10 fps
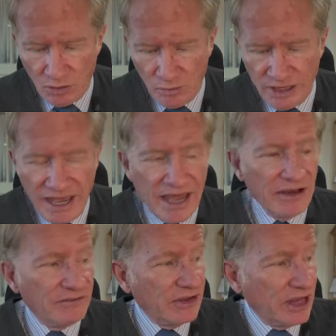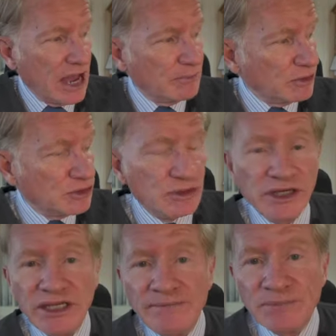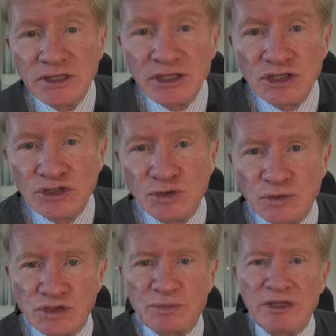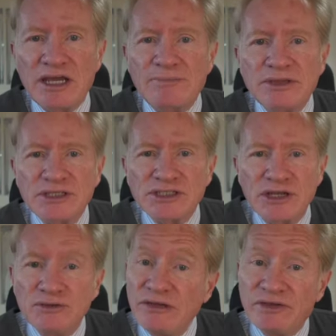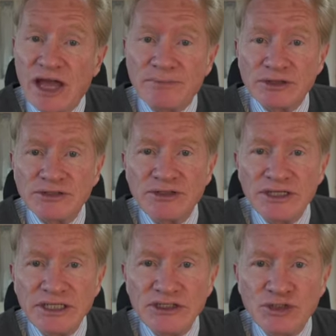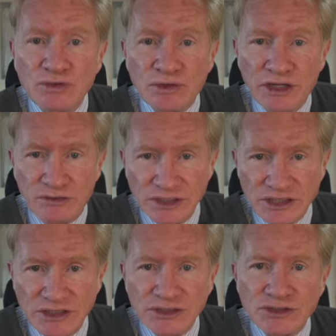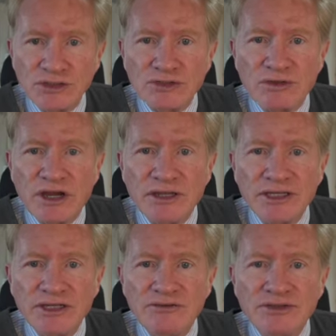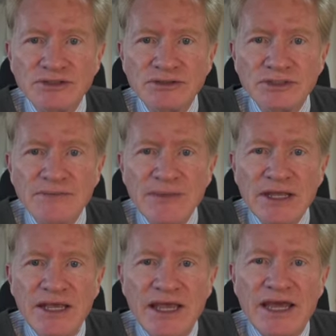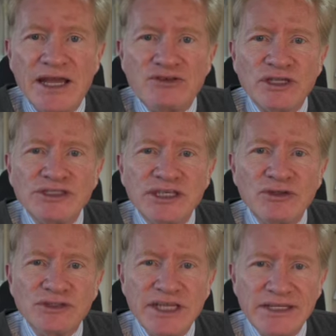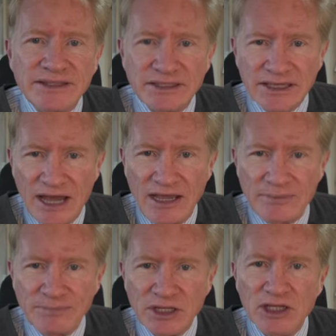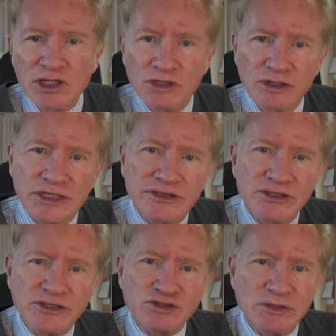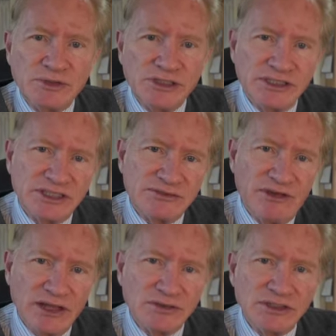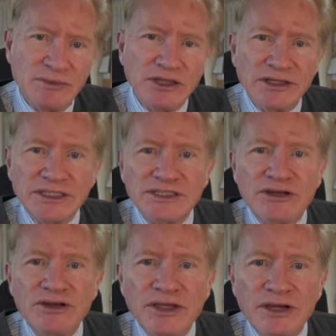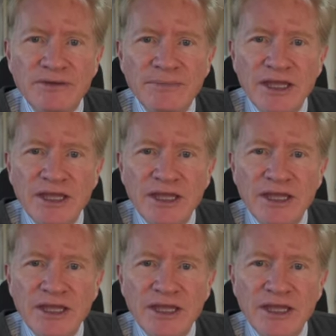We have an opportunity to speak up in this country. We have an opportunity to address our concerns with our elected officials. And I trust that you'll take the time, look at the descriptions, follow some of the links that are there,